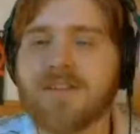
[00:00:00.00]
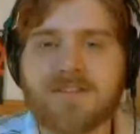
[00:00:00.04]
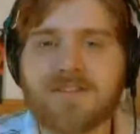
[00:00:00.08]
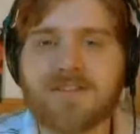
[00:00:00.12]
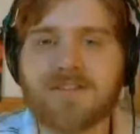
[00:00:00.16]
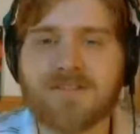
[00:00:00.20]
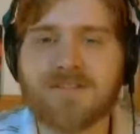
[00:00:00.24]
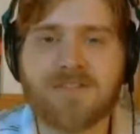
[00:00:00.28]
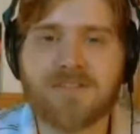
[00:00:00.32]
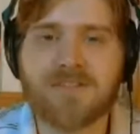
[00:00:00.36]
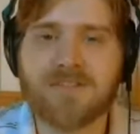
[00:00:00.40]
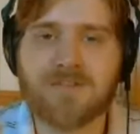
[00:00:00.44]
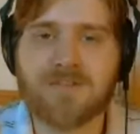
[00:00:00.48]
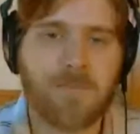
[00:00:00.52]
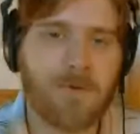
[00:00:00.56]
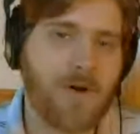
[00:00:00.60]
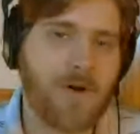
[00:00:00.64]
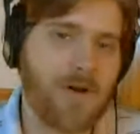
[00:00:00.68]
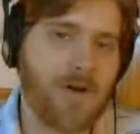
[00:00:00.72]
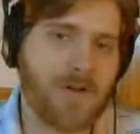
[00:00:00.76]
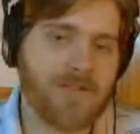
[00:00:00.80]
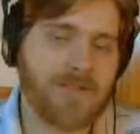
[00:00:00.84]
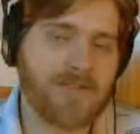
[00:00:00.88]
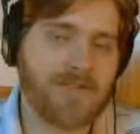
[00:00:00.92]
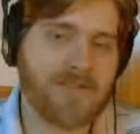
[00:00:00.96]
Just just
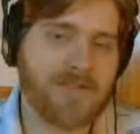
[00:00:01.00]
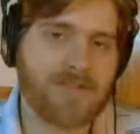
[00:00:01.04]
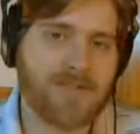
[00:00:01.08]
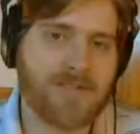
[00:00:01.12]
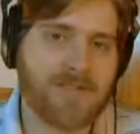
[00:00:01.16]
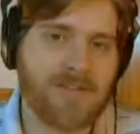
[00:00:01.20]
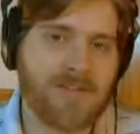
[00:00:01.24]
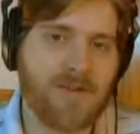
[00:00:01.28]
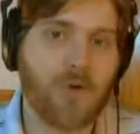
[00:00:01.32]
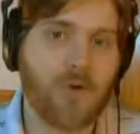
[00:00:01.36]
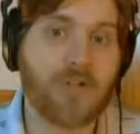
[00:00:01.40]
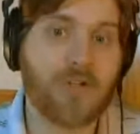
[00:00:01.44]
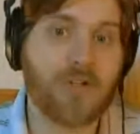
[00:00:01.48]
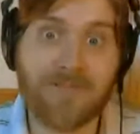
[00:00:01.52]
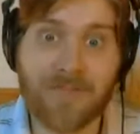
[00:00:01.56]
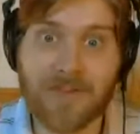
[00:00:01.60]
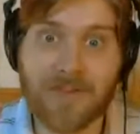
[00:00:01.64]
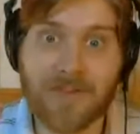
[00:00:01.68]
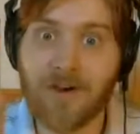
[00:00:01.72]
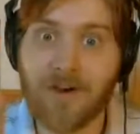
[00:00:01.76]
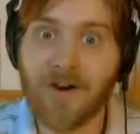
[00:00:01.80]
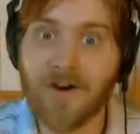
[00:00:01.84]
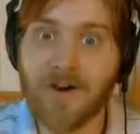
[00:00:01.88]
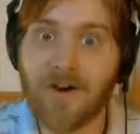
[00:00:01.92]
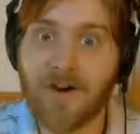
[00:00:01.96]
pause or D
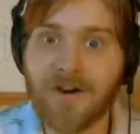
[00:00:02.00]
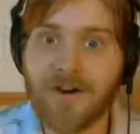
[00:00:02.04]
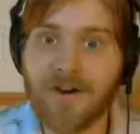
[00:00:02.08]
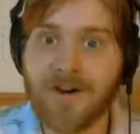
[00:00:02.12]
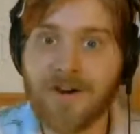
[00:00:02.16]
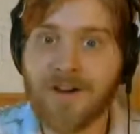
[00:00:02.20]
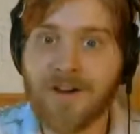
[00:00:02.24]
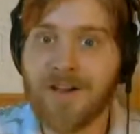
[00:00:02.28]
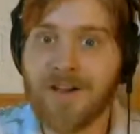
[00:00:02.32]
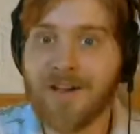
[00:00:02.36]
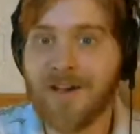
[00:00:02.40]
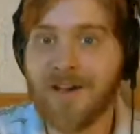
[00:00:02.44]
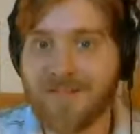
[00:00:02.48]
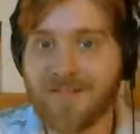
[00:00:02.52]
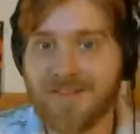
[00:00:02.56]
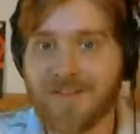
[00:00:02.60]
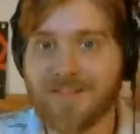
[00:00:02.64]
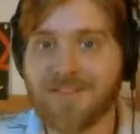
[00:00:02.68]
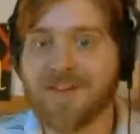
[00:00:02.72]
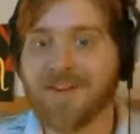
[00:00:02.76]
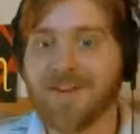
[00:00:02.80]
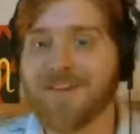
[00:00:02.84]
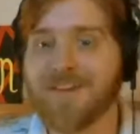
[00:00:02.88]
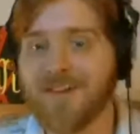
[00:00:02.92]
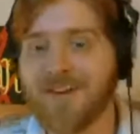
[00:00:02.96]
V R, and then
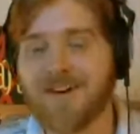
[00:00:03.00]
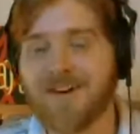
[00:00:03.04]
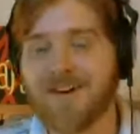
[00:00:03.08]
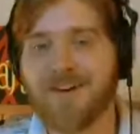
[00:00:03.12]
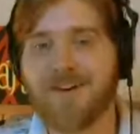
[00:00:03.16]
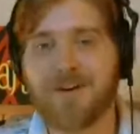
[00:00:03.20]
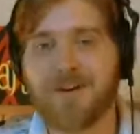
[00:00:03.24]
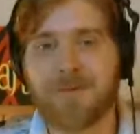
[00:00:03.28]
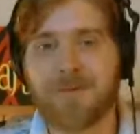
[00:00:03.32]
there you go.